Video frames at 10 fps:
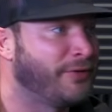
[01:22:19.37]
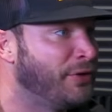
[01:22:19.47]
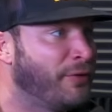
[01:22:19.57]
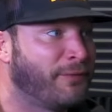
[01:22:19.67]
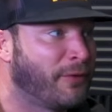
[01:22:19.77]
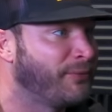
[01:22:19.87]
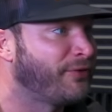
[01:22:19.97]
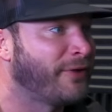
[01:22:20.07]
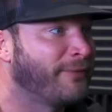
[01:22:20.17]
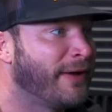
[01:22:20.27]
uniforms, and
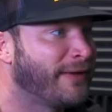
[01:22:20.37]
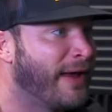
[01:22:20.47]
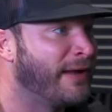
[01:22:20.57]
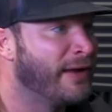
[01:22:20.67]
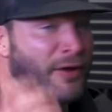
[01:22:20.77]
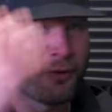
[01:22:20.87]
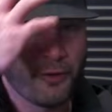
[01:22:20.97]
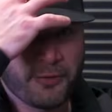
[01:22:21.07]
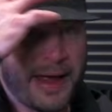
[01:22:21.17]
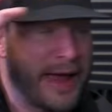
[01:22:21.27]
stuff like that. All
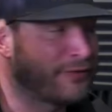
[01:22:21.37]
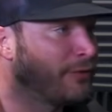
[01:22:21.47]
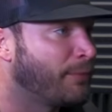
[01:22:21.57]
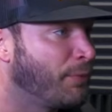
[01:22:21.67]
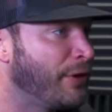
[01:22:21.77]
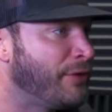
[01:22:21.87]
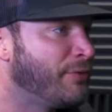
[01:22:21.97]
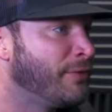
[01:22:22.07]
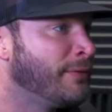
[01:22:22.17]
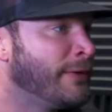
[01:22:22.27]
their hats look pretty cool.